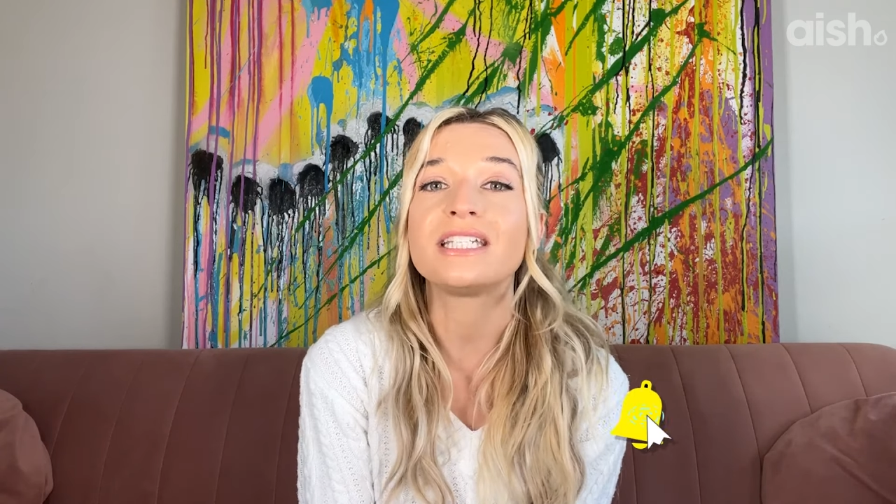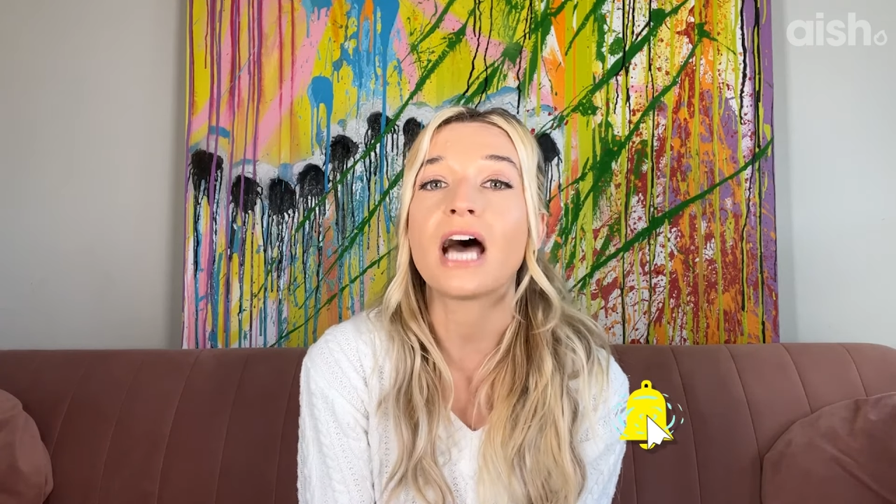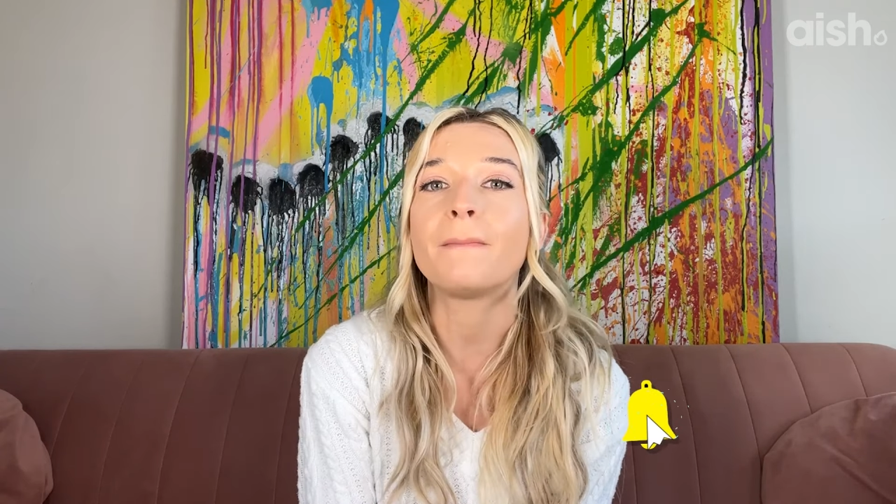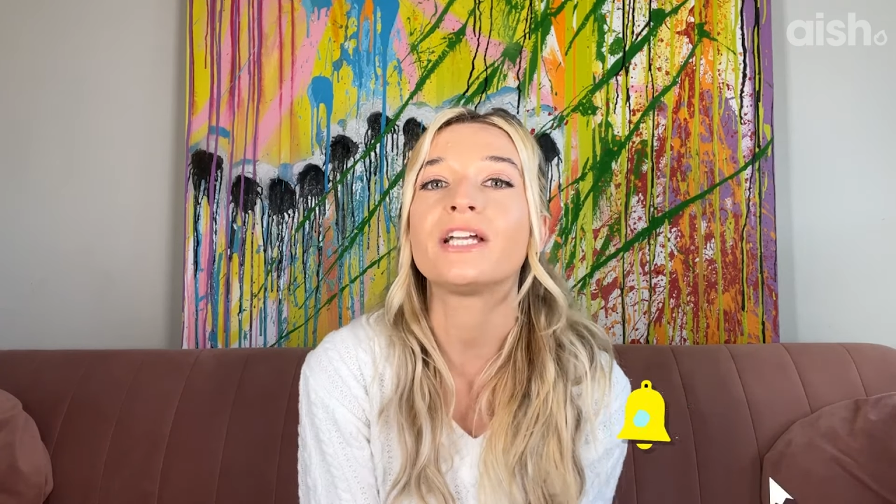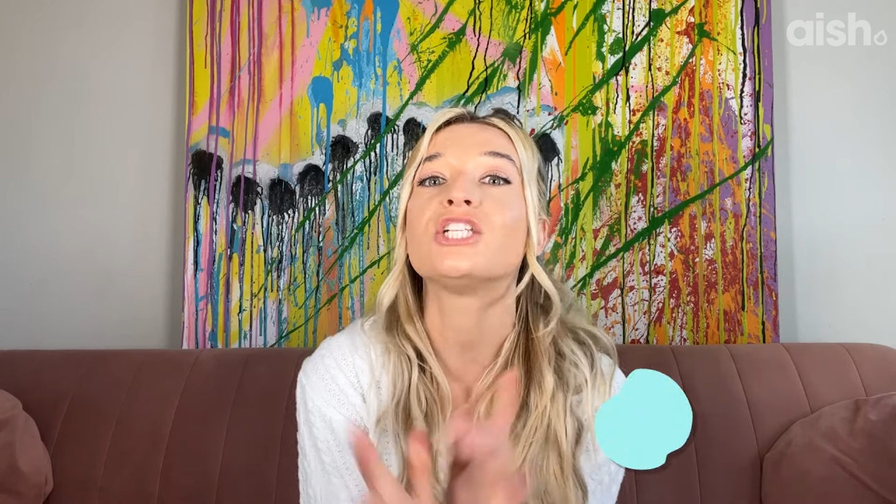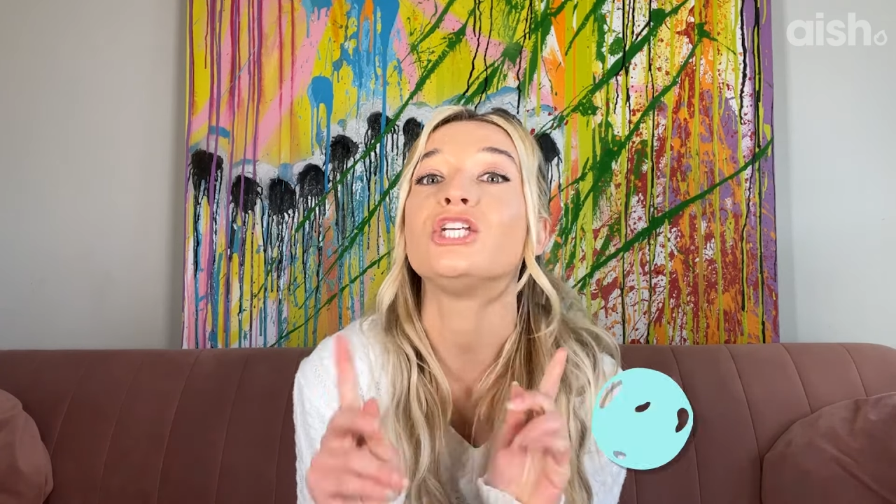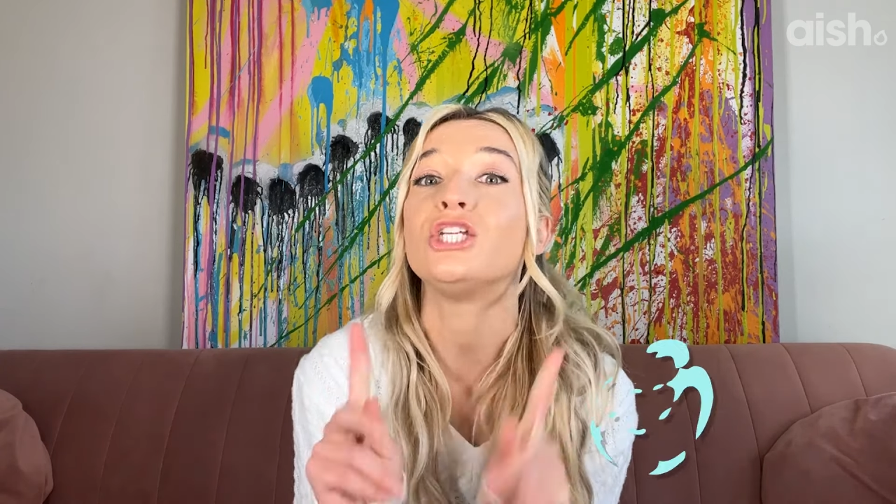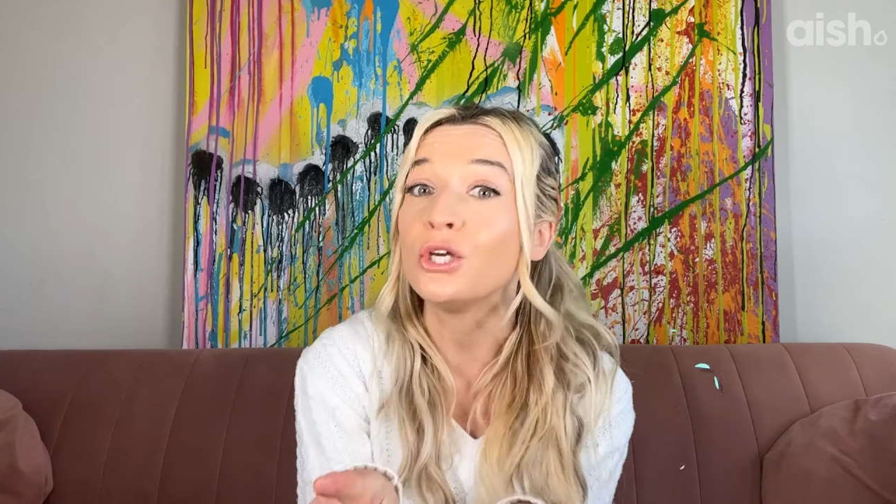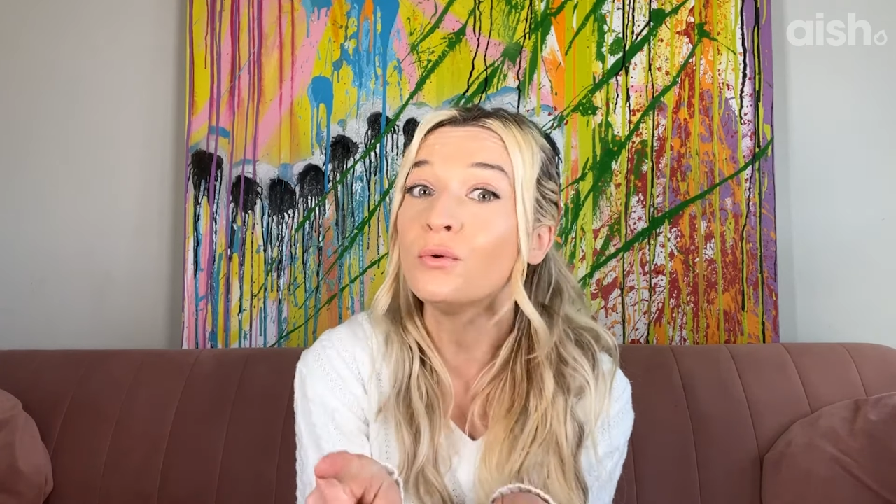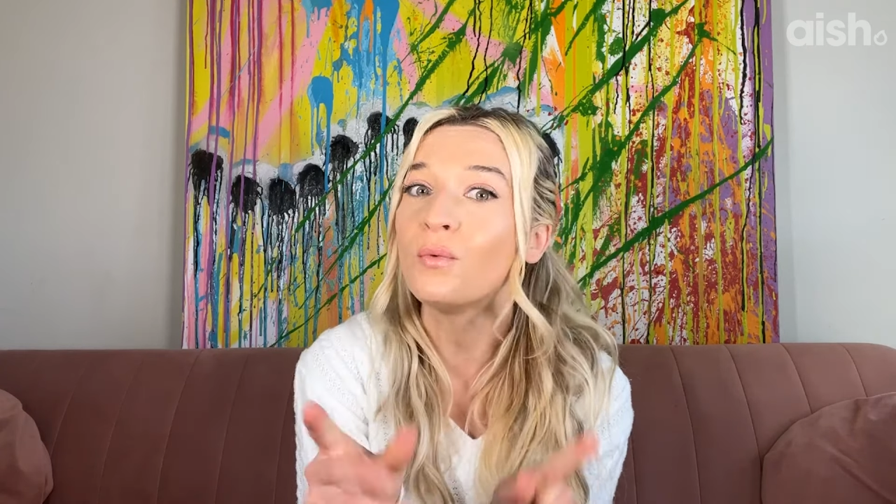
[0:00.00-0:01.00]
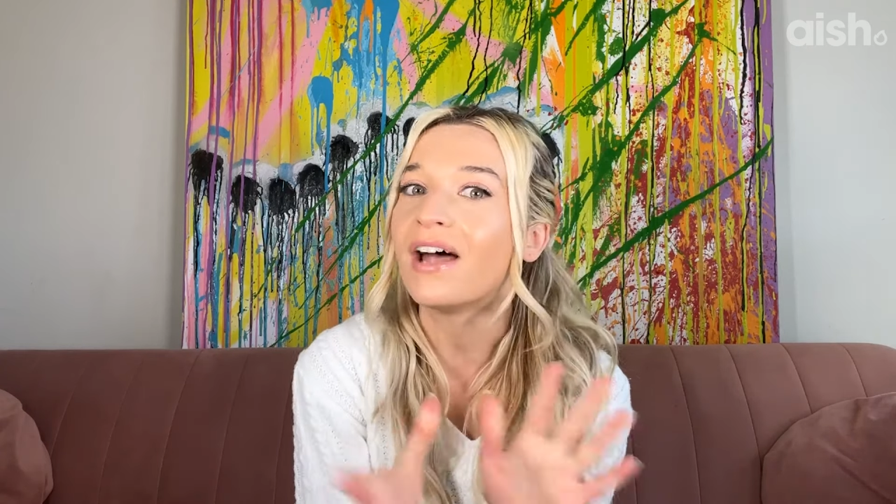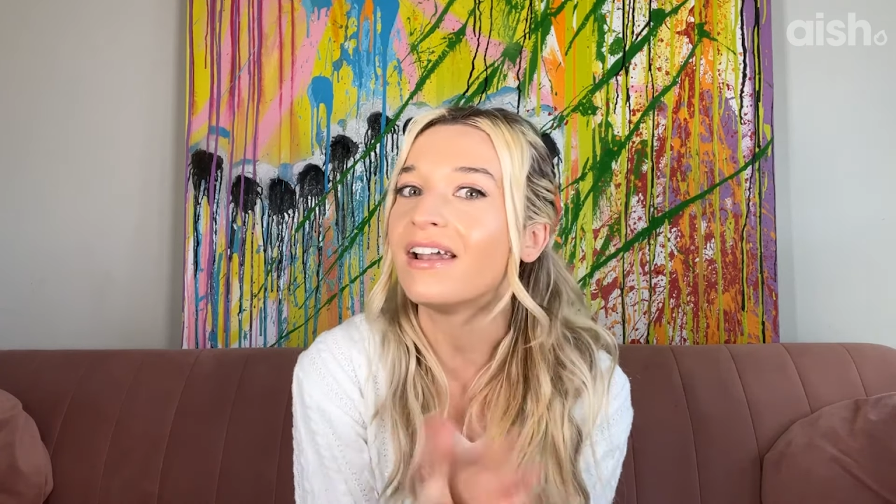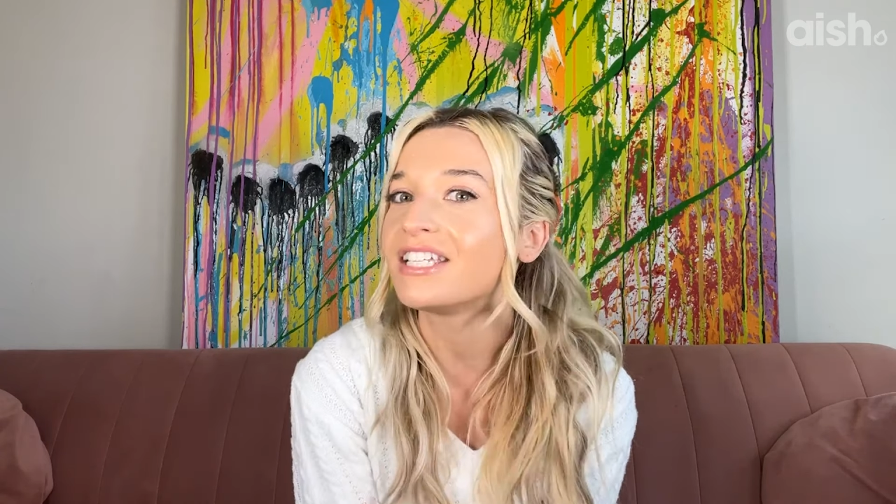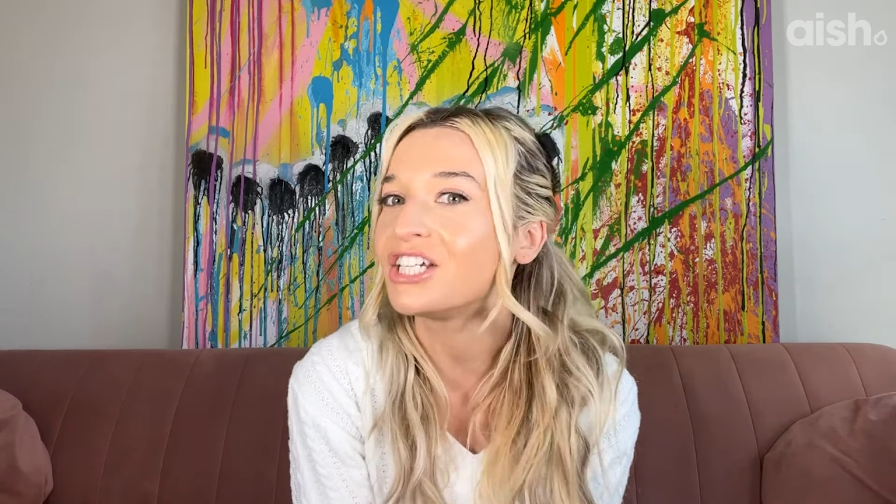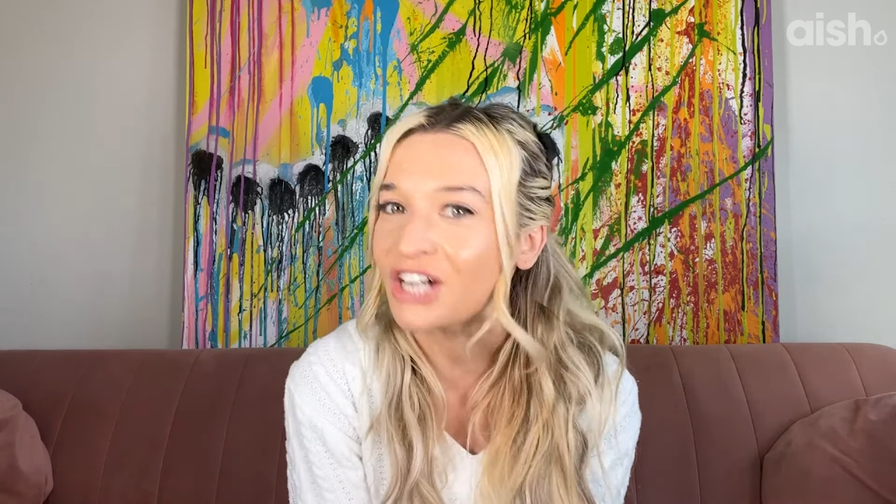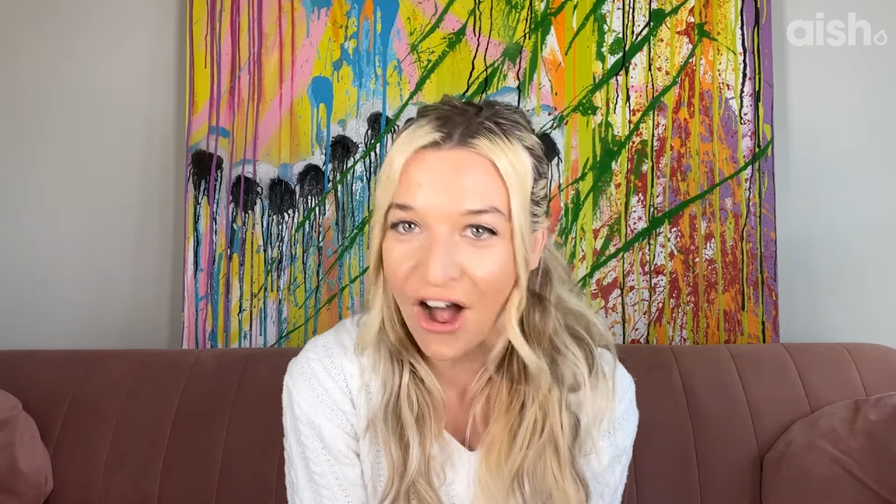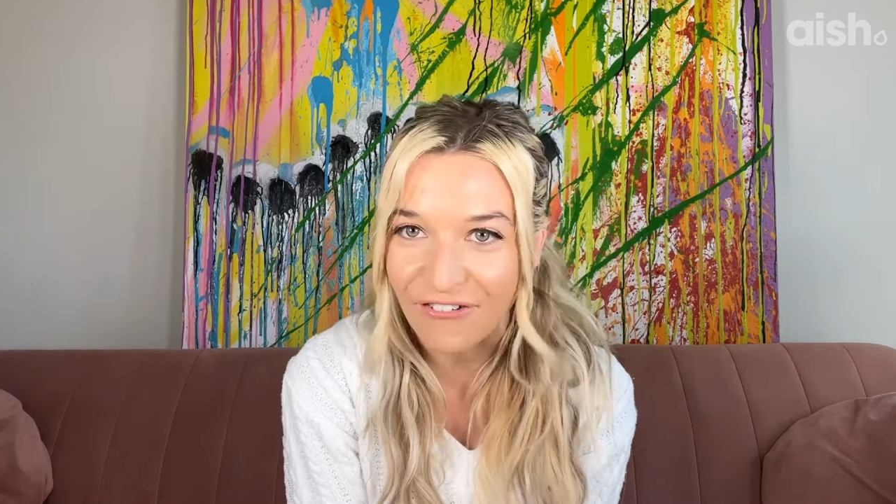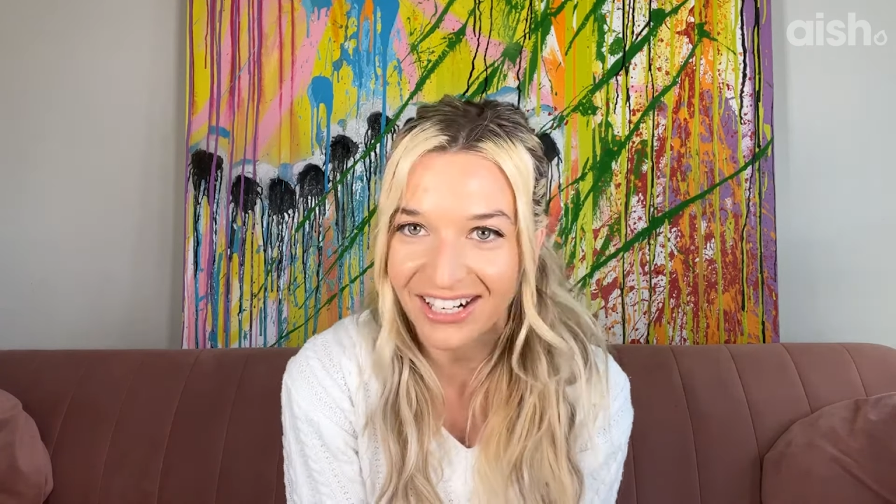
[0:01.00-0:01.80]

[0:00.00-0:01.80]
topics you want us to cover